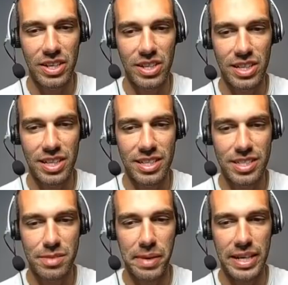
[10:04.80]
the
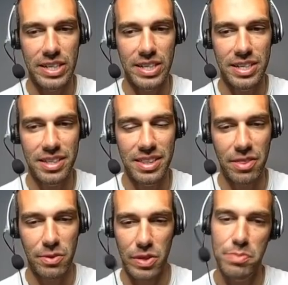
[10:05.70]
little spider
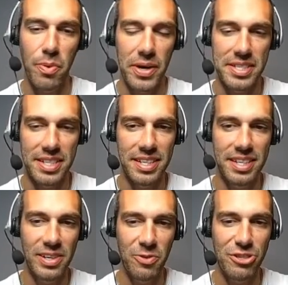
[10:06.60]
that throws
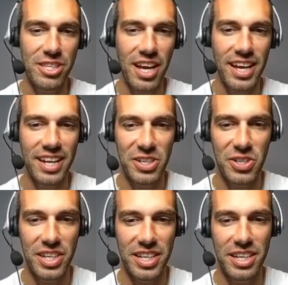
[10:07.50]
poison, which is not
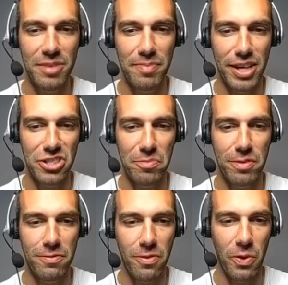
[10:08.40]
a good
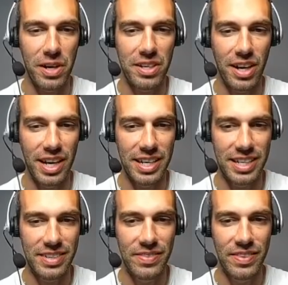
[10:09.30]
matchup for
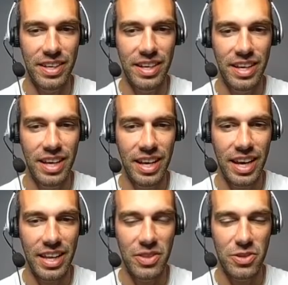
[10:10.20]
Cottony.
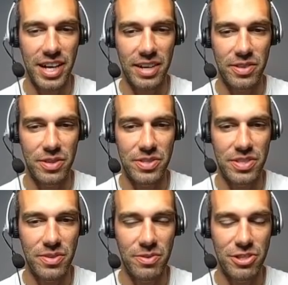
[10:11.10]
And their attack
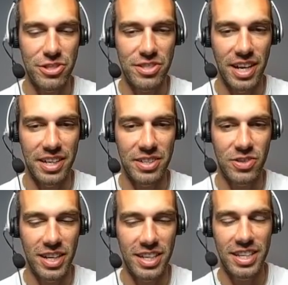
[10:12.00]
rose, which is
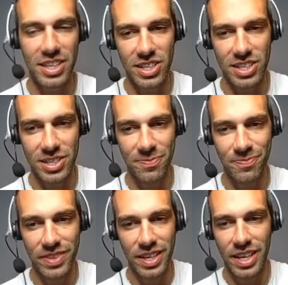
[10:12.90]
not great
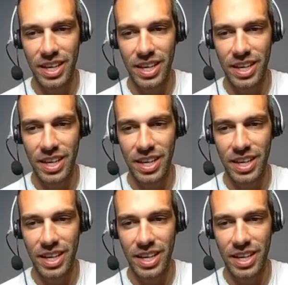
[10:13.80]
either.